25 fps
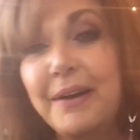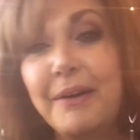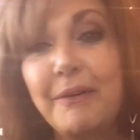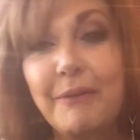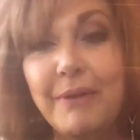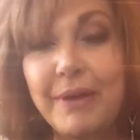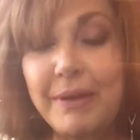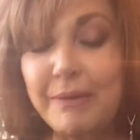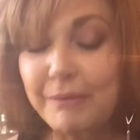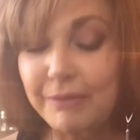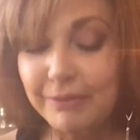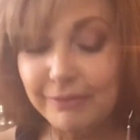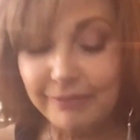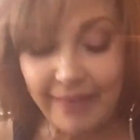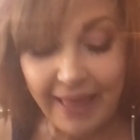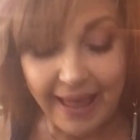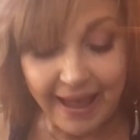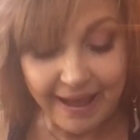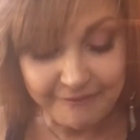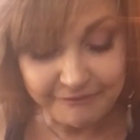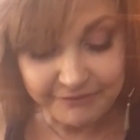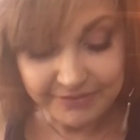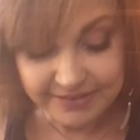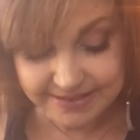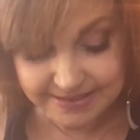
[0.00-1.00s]
We were
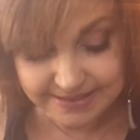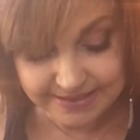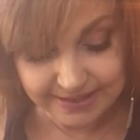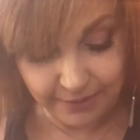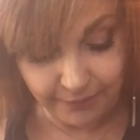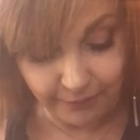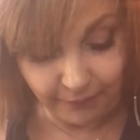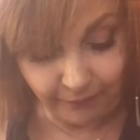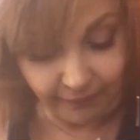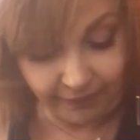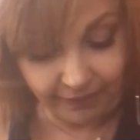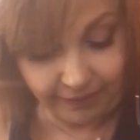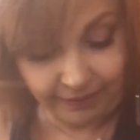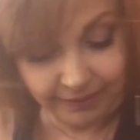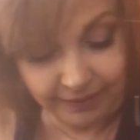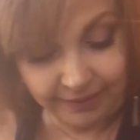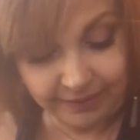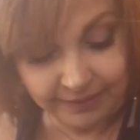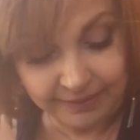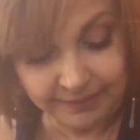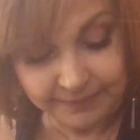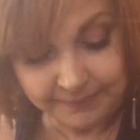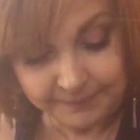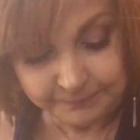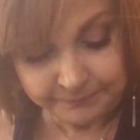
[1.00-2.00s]
laughing so
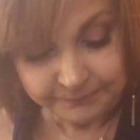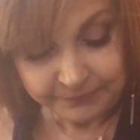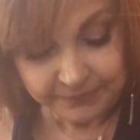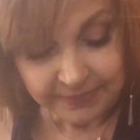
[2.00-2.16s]
hard.